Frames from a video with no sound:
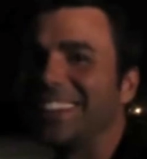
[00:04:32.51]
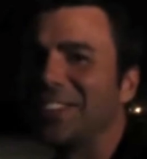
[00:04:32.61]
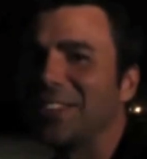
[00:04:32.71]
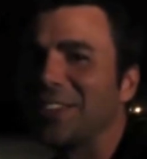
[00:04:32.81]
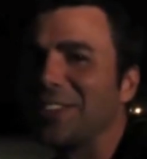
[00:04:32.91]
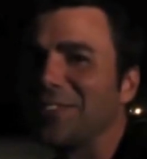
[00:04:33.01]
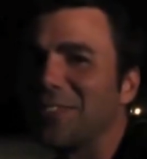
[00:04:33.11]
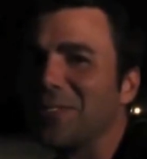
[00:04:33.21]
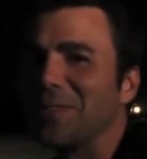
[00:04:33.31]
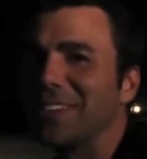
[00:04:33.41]
You learn
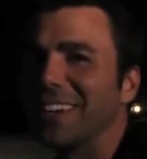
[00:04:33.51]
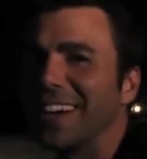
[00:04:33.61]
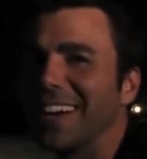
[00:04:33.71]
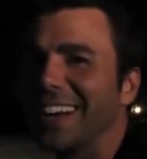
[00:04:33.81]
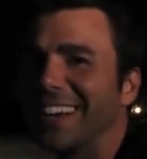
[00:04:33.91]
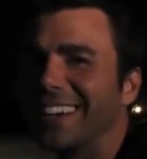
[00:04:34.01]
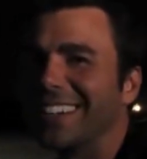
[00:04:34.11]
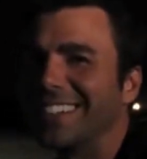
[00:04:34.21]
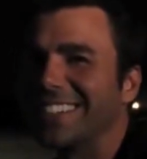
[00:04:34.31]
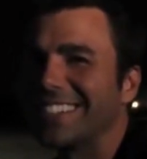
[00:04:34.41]
from your
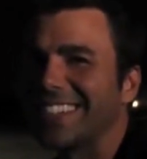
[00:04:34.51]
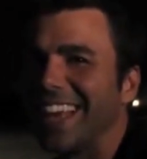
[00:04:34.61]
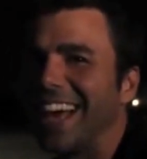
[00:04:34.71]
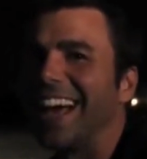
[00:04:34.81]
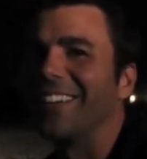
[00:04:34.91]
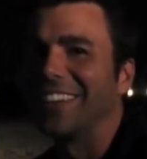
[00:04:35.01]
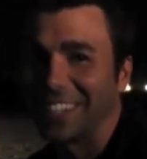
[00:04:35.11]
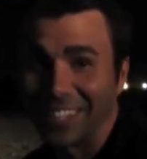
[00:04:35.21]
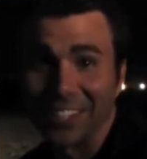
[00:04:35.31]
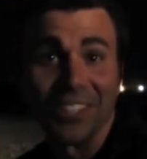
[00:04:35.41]
errors. I want
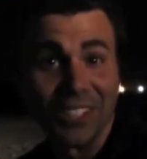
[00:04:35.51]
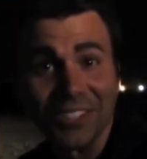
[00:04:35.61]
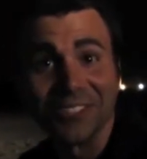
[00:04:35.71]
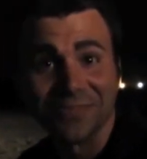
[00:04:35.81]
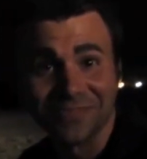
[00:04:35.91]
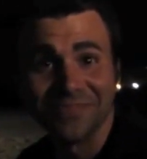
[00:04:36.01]
to kill you.